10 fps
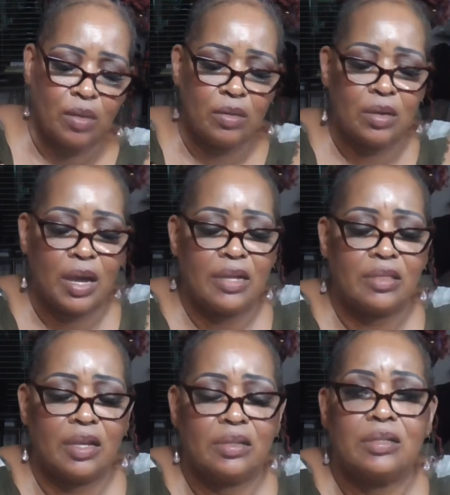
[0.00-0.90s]
Look how
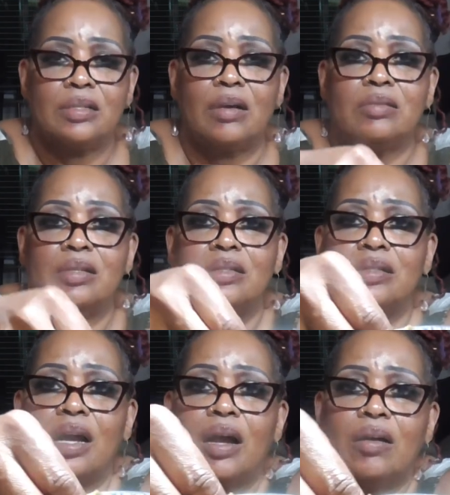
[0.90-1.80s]
thick this sauce
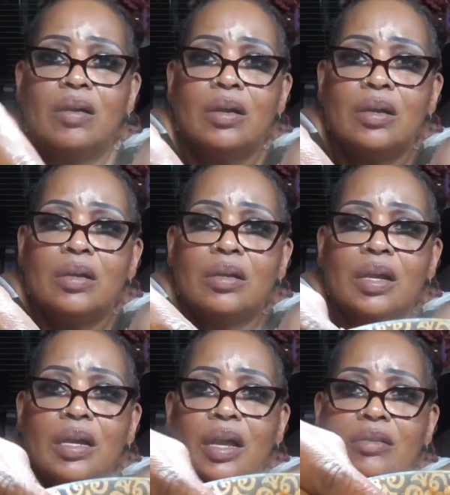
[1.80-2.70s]
is, y'all.
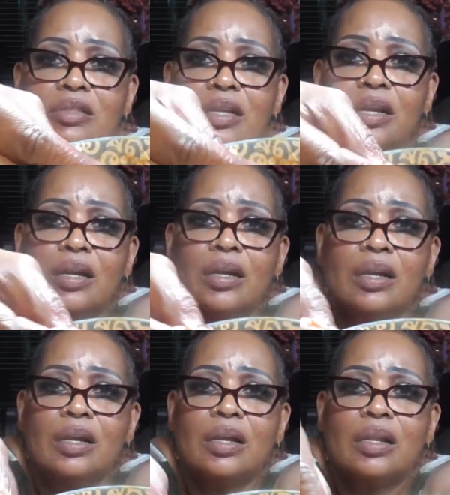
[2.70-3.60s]
Can y'all see it?
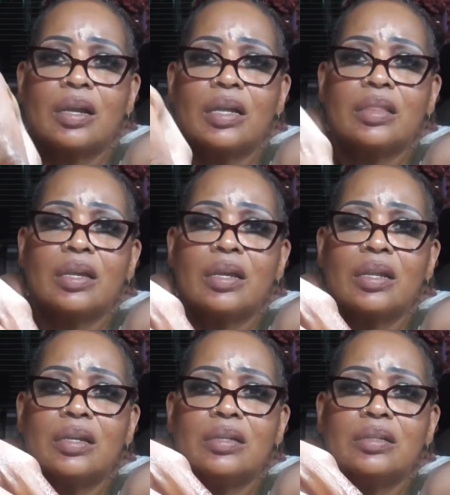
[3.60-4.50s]
Look how thick it
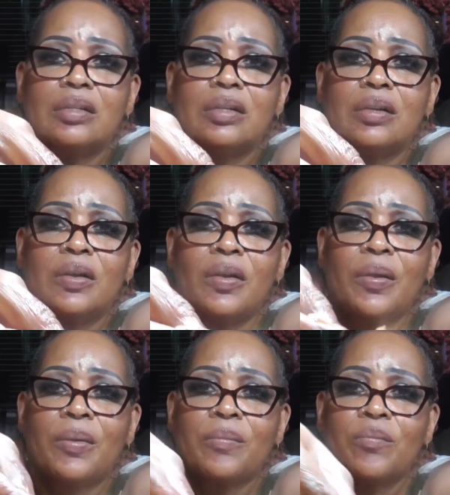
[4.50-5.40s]

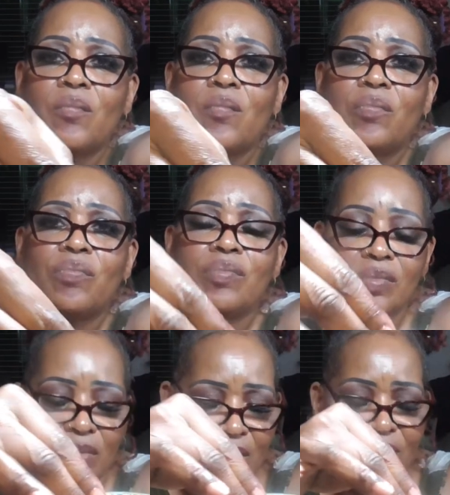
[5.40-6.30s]
is.
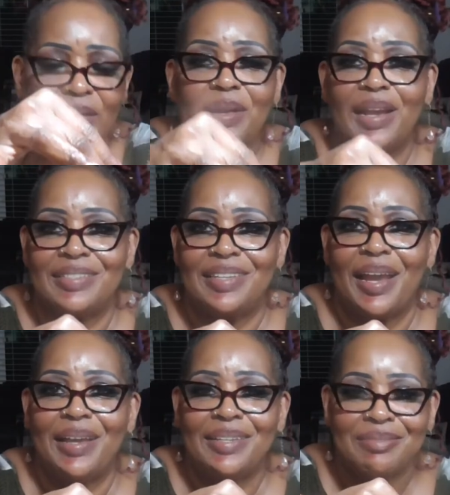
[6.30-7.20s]
The next
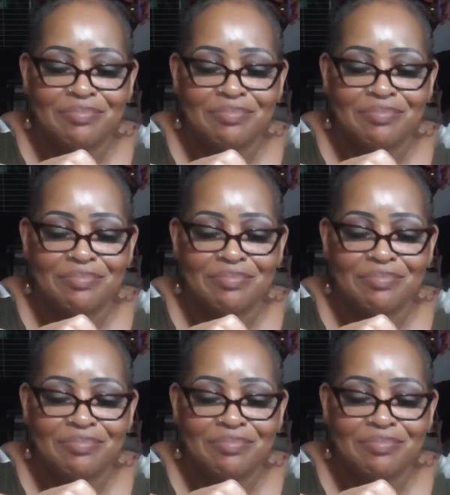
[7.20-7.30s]
day.